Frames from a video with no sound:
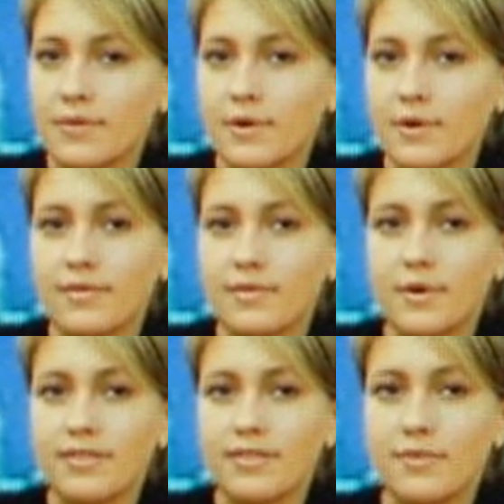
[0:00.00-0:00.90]
but nobody
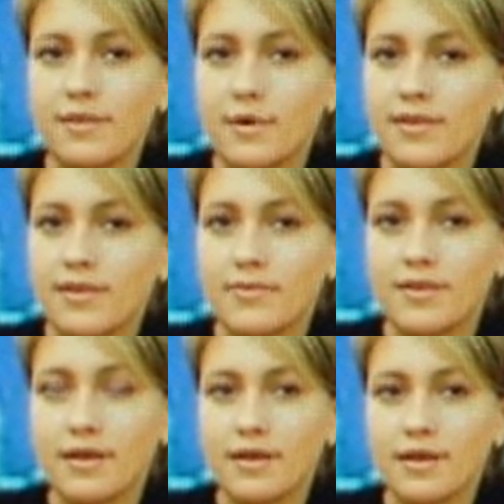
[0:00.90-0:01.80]
wants to work on it
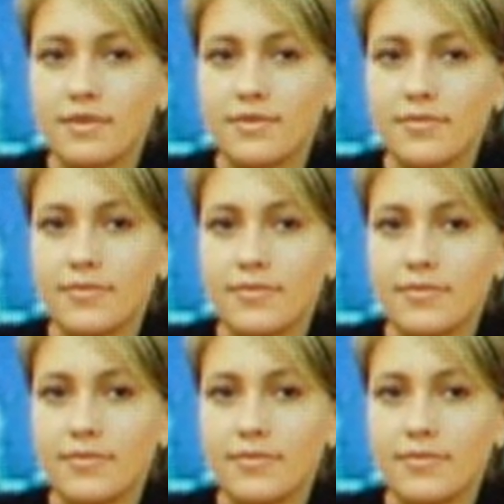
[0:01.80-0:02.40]
up in the air.